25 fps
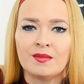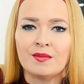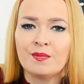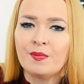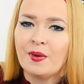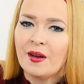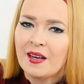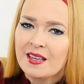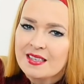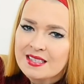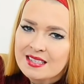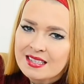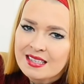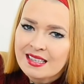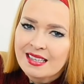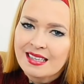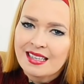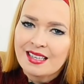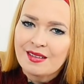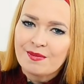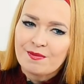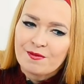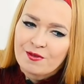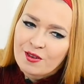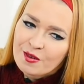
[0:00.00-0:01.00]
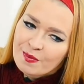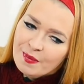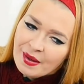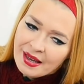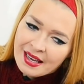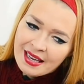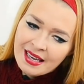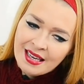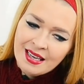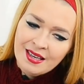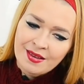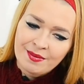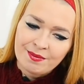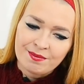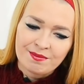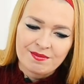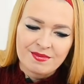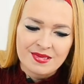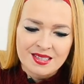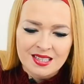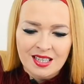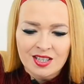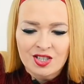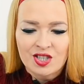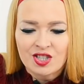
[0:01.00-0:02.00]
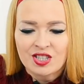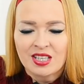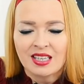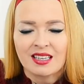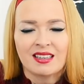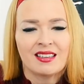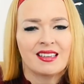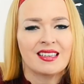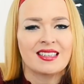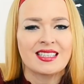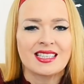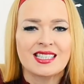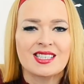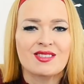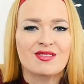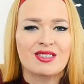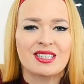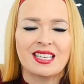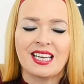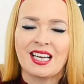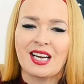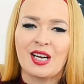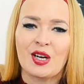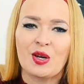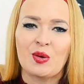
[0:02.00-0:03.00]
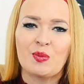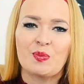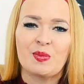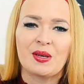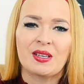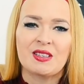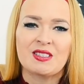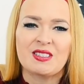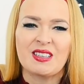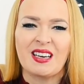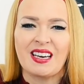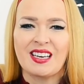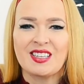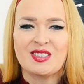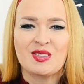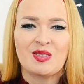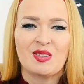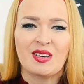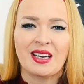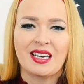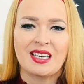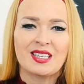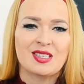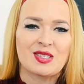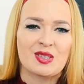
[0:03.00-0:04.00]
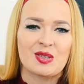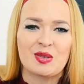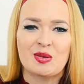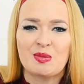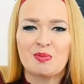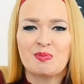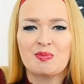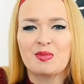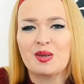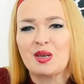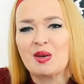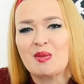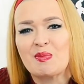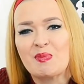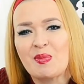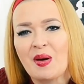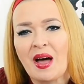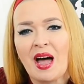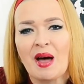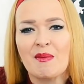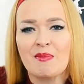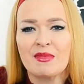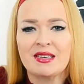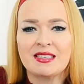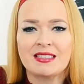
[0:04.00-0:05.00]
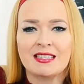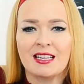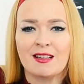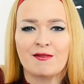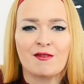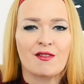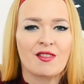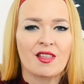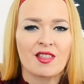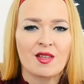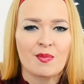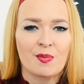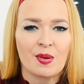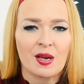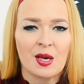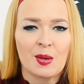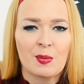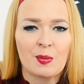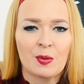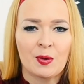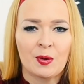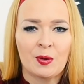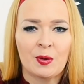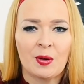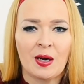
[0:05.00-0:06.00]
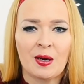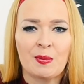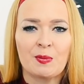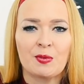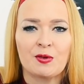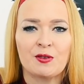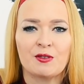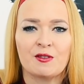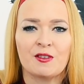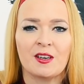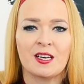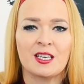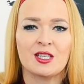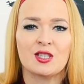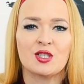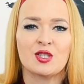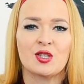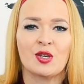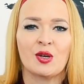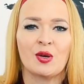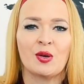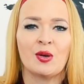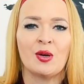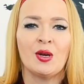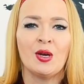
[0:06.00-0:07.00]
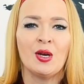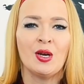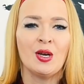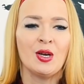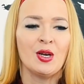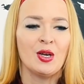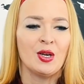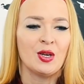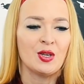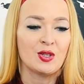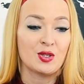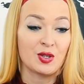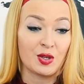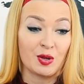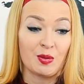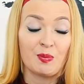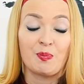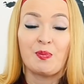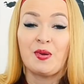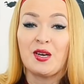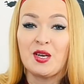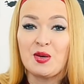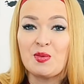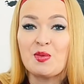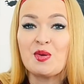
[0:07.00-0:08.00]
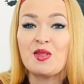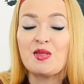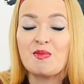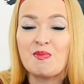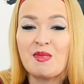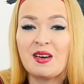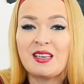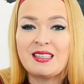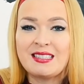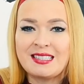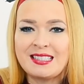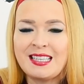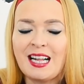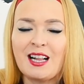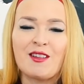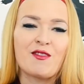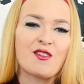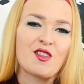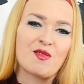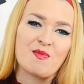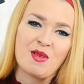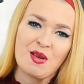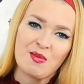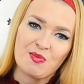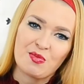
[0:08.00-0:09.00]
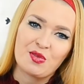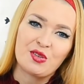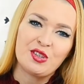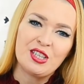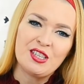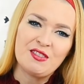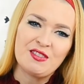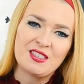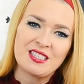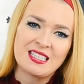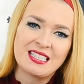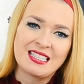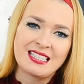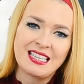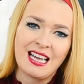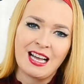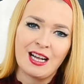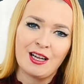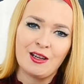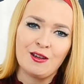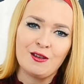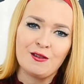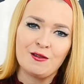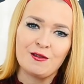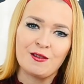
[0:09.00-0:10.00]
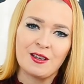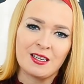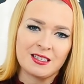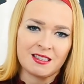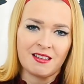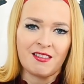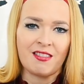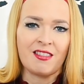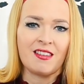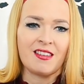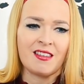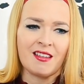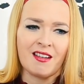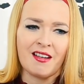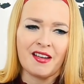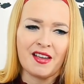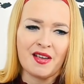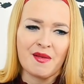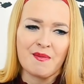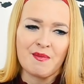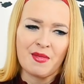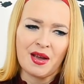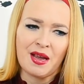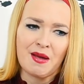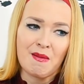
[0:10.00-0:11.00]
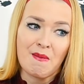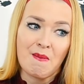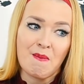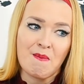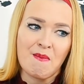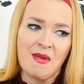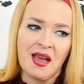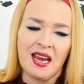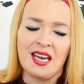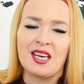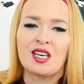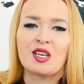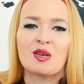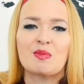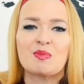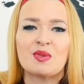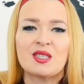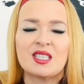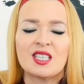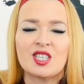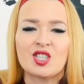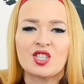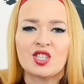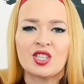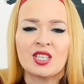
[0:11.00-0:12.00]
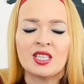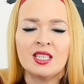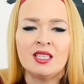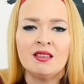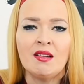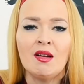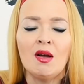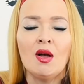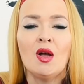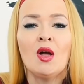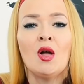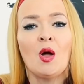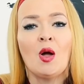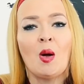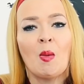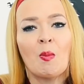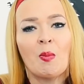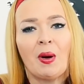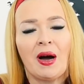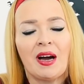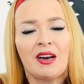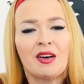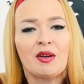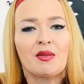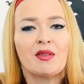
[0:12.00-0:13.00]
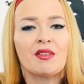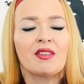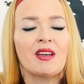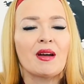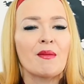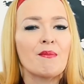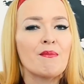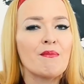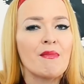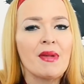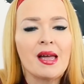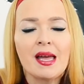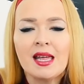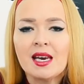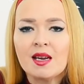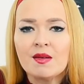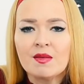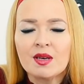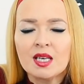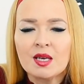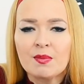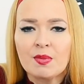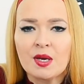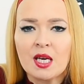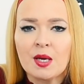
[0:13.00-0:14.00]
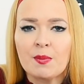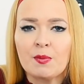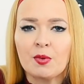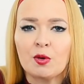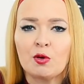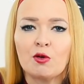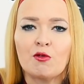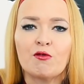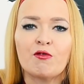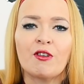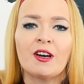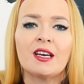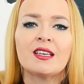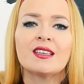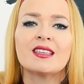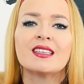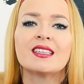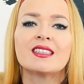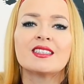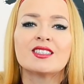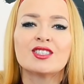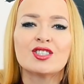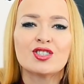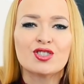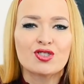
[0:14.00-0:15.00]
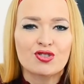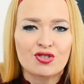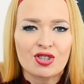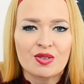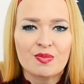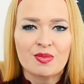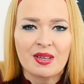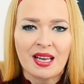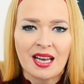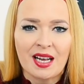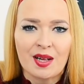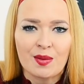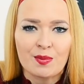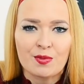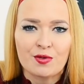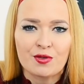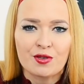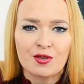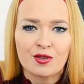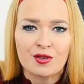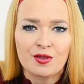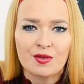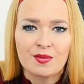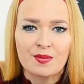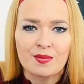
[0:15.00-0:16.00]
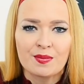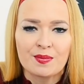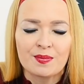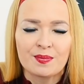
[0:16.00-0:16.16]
Personally, for me, such technique doesn't really help because I don't like to compare myself with other people. I prefer to compete with myself, with my previous self, as I think I am my main competition. But I know that there are many, many people who find it extremely helpful.